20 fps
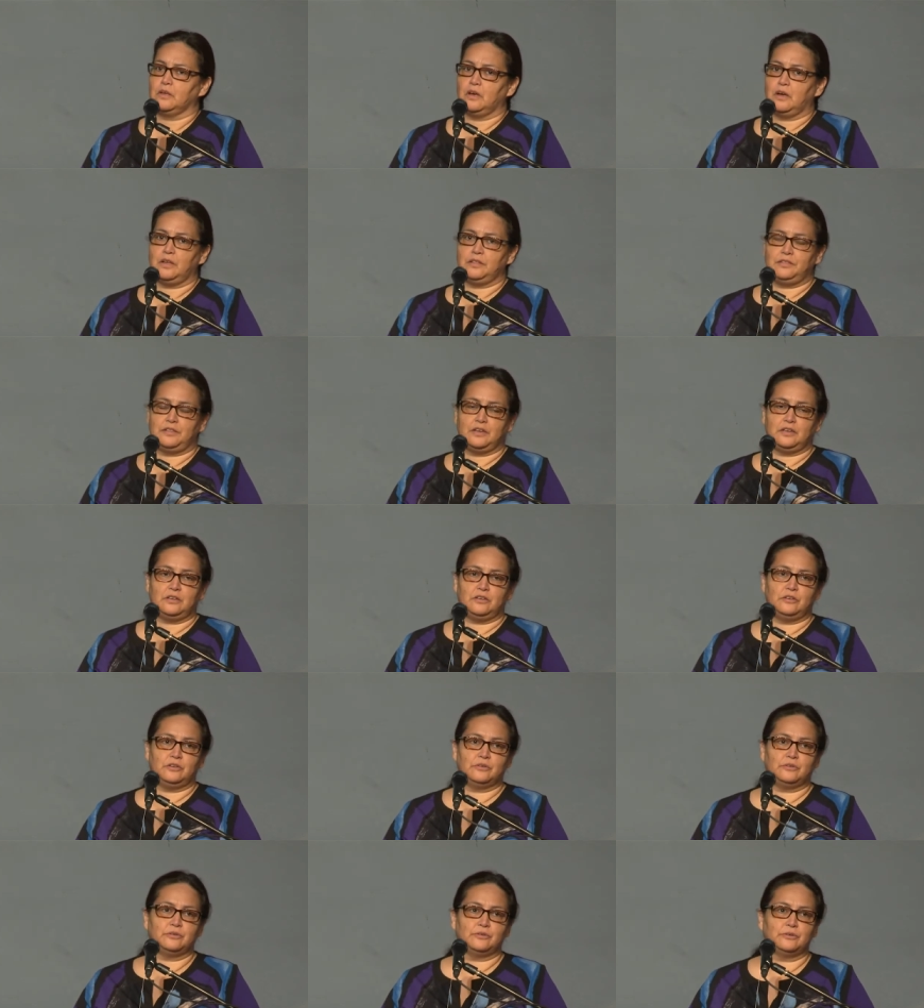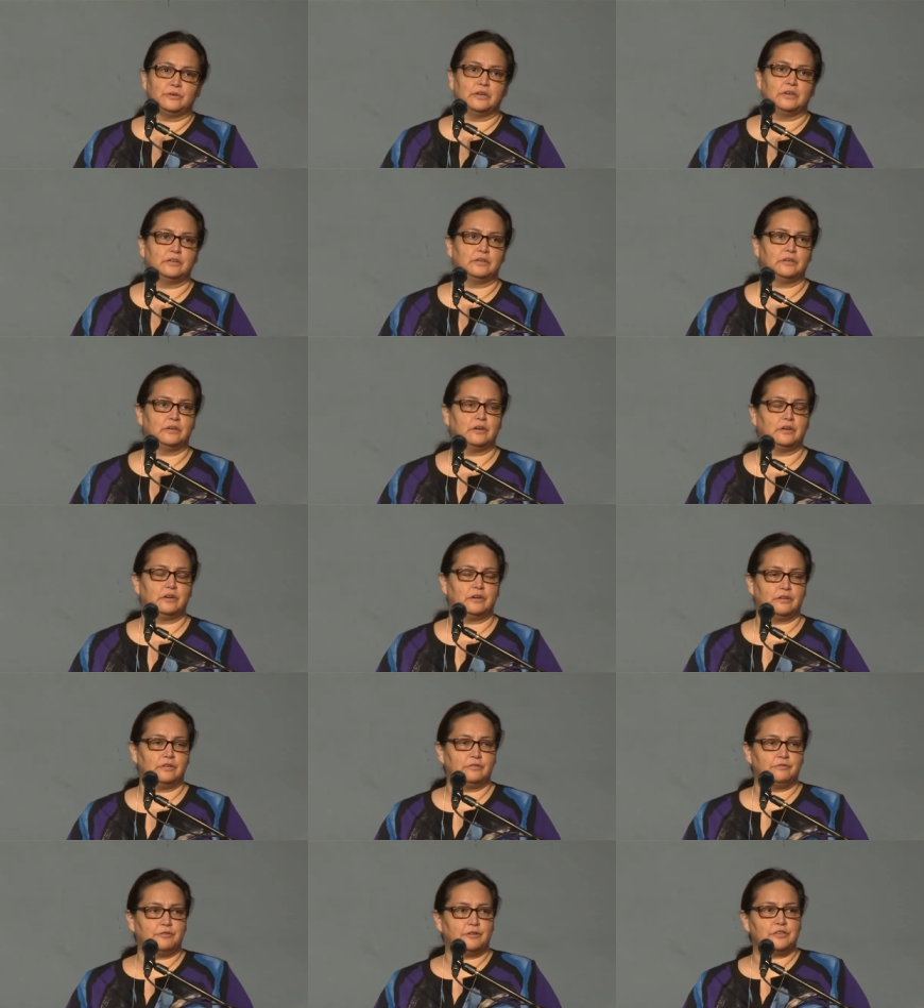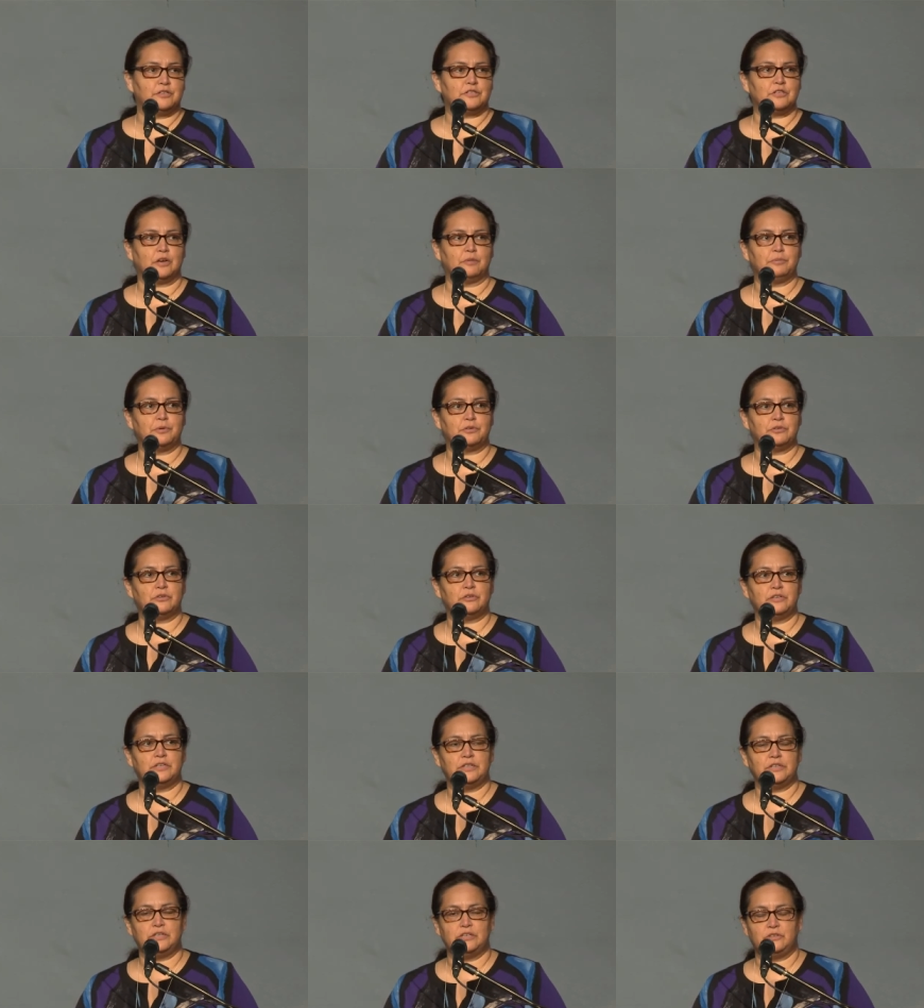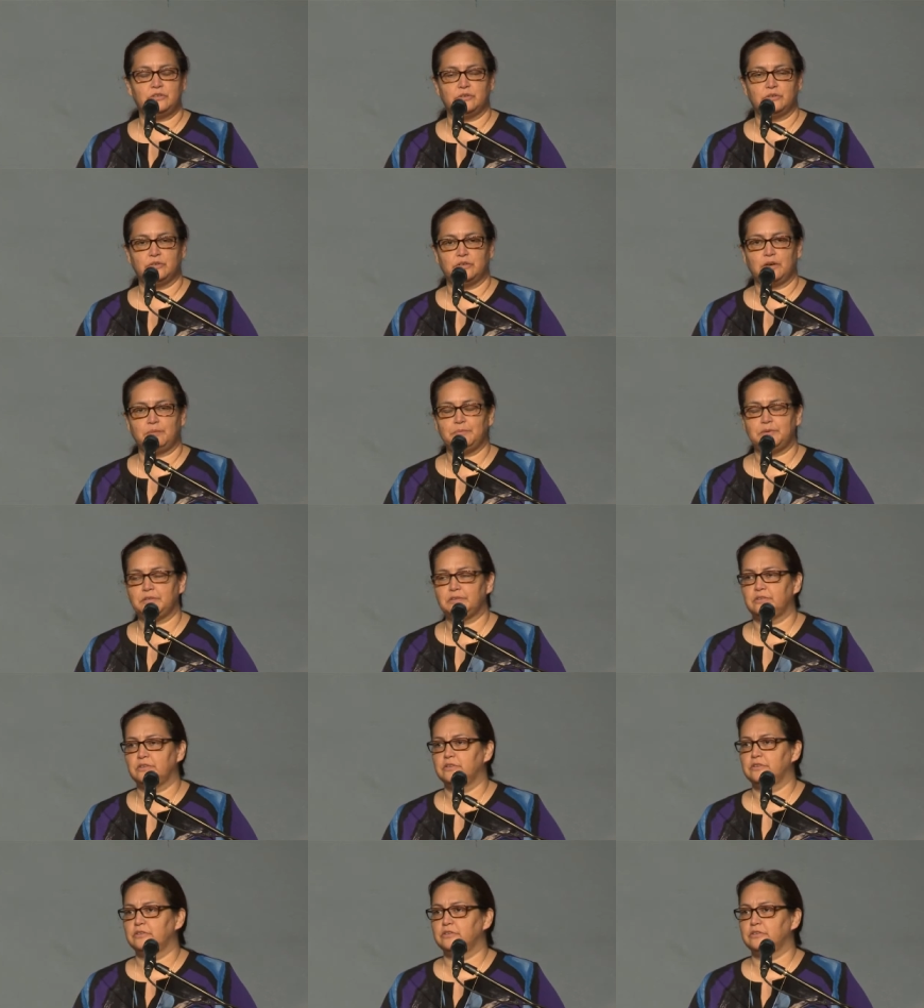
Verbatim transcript: I thank you uh, for this opportunity to come and